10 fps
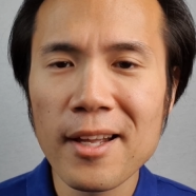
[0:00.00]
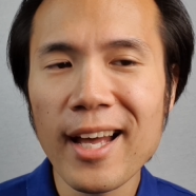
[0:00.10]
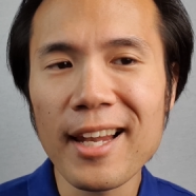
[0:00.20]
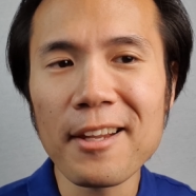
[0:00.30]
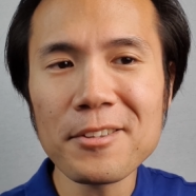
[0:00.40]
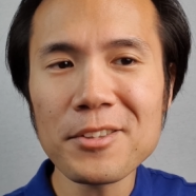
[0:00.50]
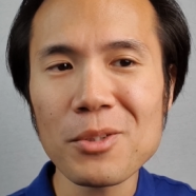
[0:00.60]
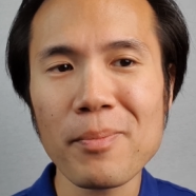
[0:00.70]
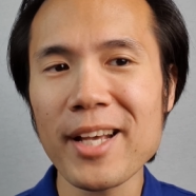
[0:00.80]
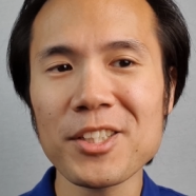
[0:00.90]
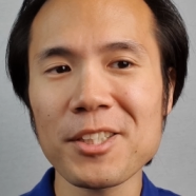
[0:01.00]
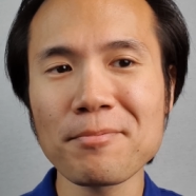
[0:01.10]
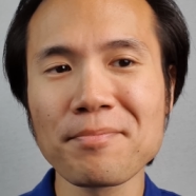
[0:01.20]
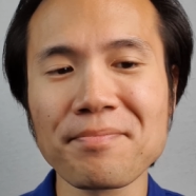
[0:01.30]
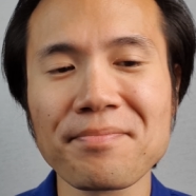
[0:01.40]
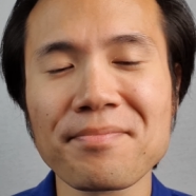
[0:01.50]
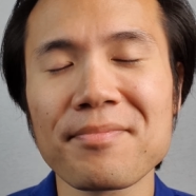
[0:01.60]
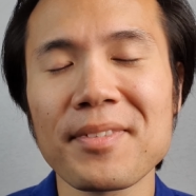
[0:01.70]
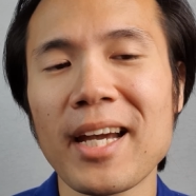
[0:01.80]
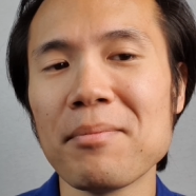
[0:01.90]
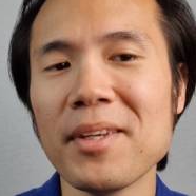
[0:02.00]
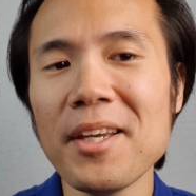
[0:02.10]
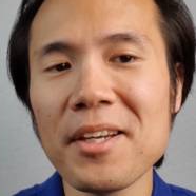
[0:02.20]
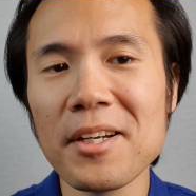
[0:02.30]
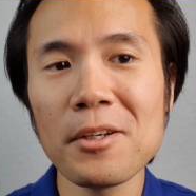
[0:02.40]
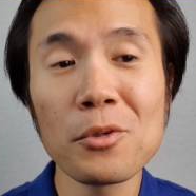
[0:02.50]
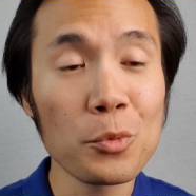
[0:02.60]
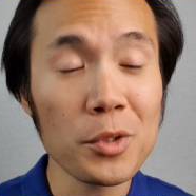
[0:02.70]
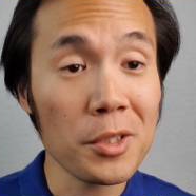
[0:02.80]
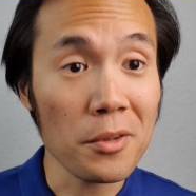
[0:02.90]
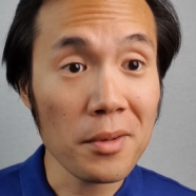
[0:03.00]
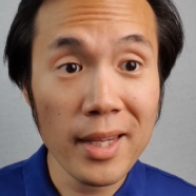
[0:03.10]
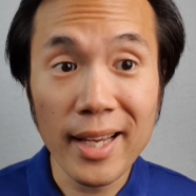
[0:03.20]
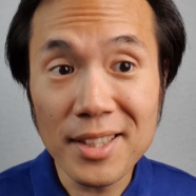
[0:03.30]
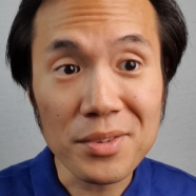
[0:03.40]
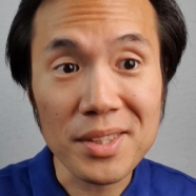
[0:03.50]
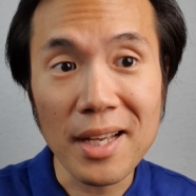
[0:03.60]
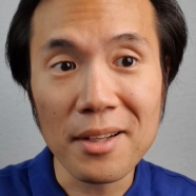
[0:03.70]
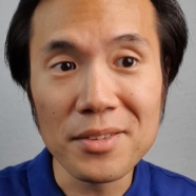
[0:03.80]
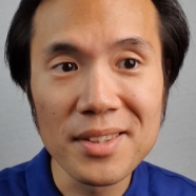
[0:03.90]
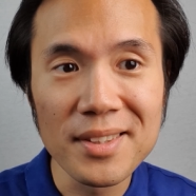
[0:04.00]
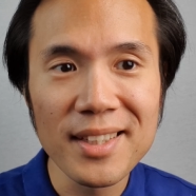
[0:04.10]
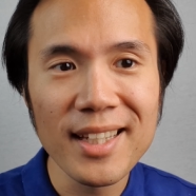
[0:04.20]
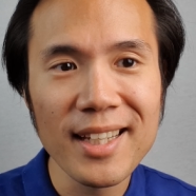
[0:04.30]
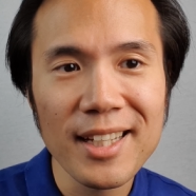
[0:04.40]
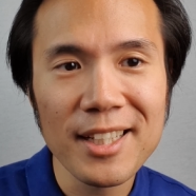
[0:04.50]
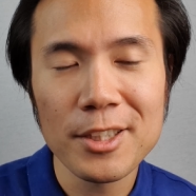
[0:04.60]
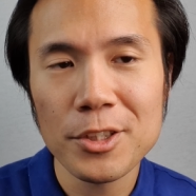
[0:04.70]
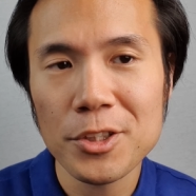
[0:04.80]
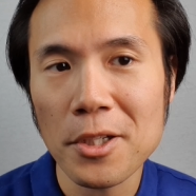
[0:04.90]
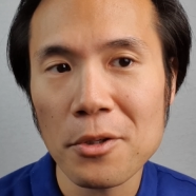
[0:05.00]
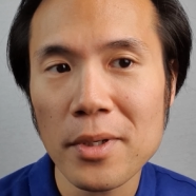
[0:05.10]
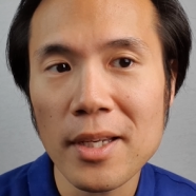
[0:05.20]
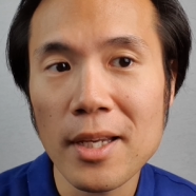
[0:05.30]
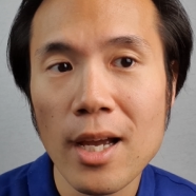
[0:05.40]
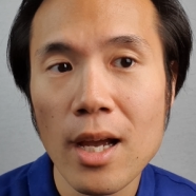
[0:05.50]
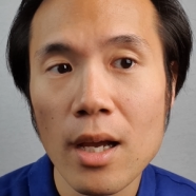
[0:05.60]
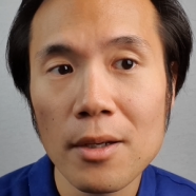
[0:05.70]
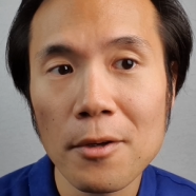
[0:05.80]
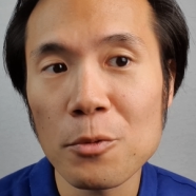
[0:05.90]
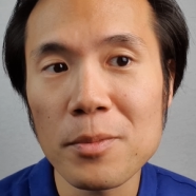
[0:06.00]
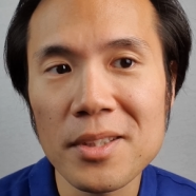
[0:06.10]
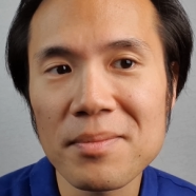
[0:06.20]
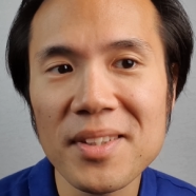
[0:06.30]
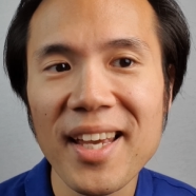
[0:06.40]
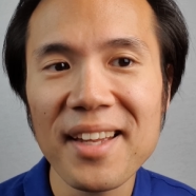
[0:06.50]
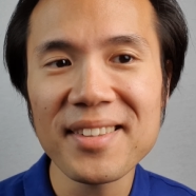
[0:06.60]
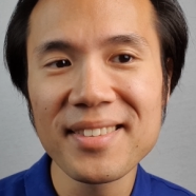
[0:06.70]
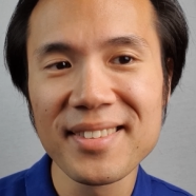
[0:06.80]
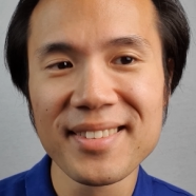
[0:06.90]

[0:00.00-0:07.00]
Hello, Sebastian. I'm here with your test results. Shall we open them together?